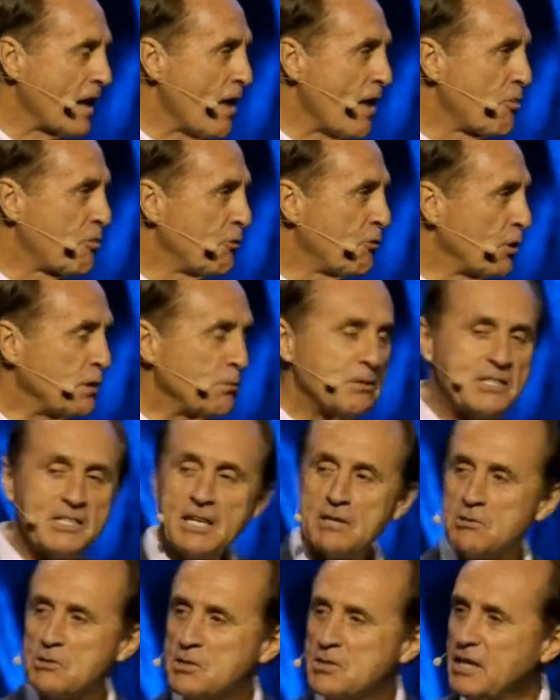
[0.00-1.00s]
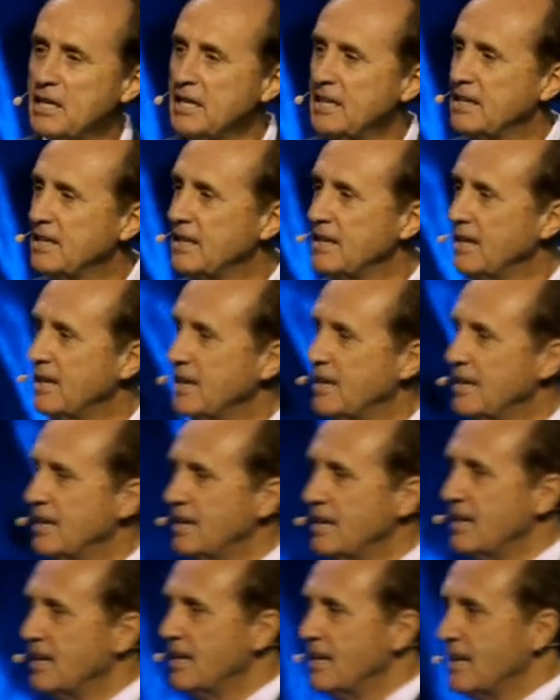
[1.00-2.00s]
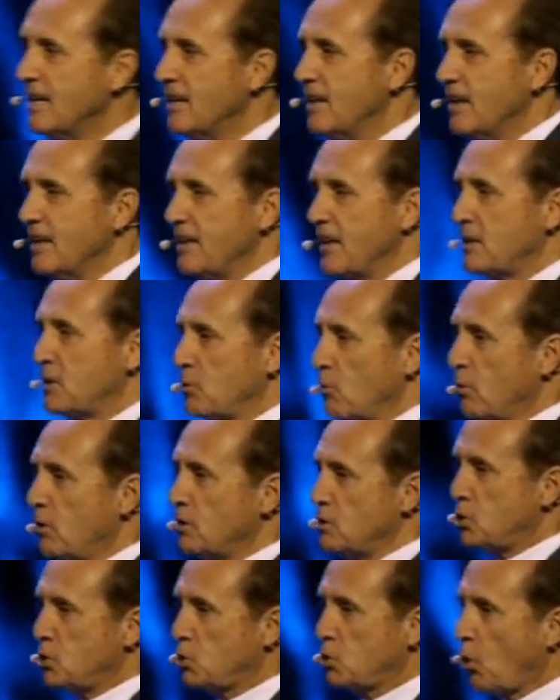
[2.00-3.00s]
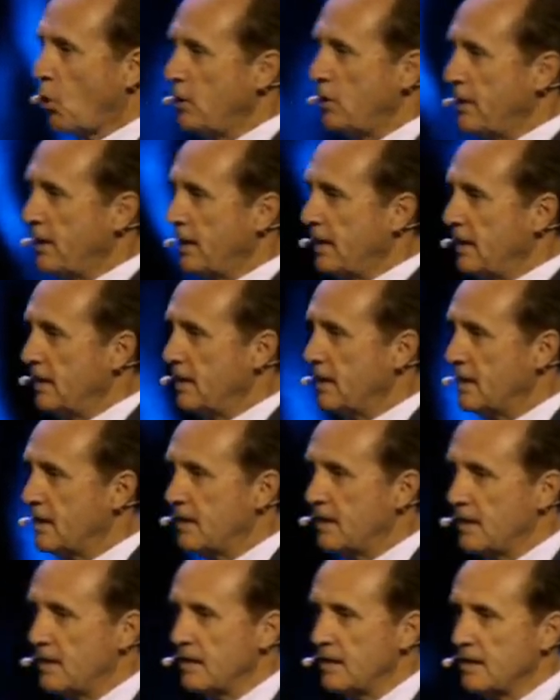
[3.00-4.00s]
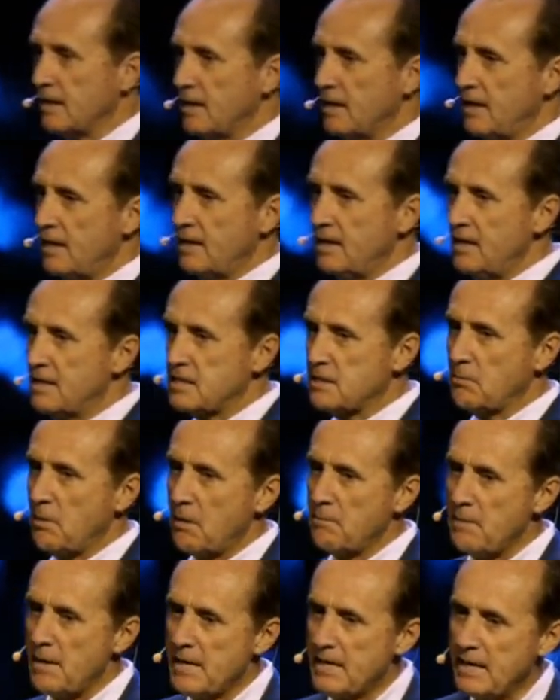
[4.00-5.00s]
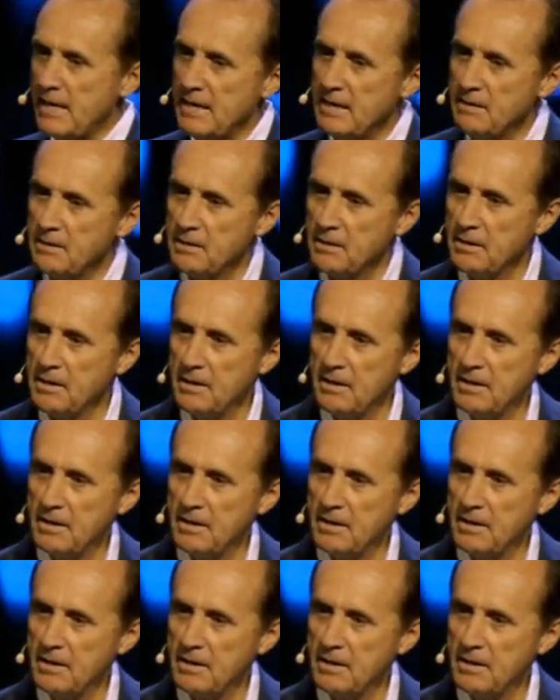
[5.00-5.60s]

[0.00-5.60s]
I thought it was interesting that the word shortening is about making